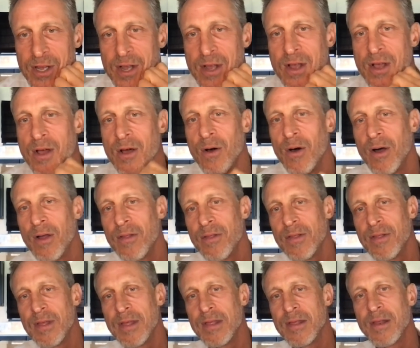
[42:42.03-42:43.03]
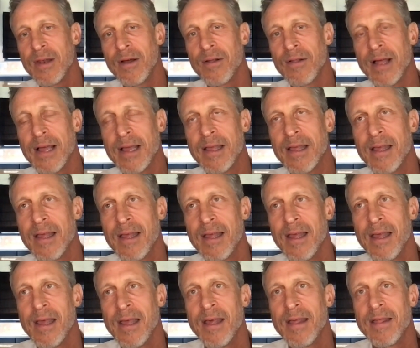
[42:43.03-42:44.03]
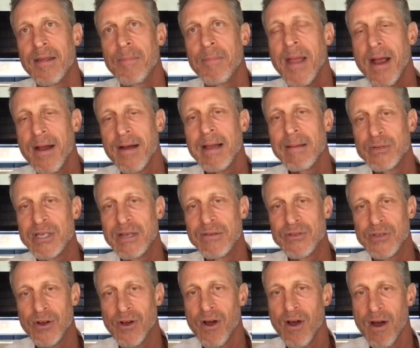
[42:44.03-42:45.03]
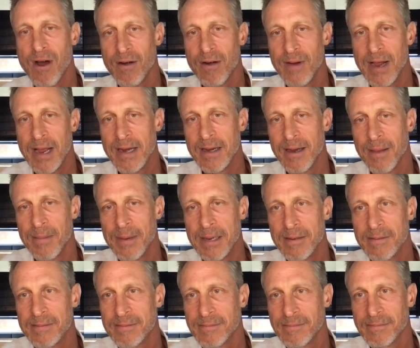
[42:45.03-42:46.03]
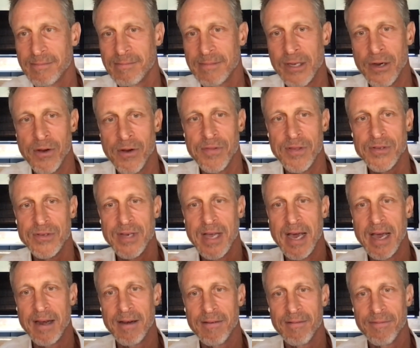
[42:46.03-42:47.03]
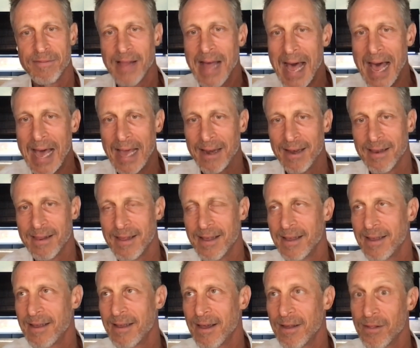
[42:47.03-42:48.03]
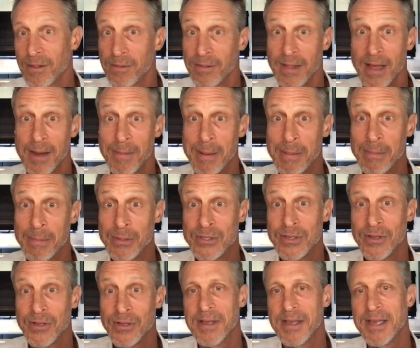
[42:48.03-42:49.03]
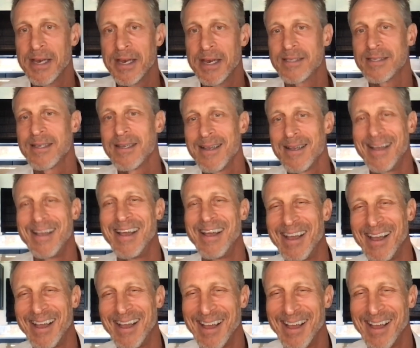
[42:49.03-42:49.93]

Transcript: because you know like the paradigm shifts are hard, right? I mean, the earth is not flat. The a lot of people still think it is.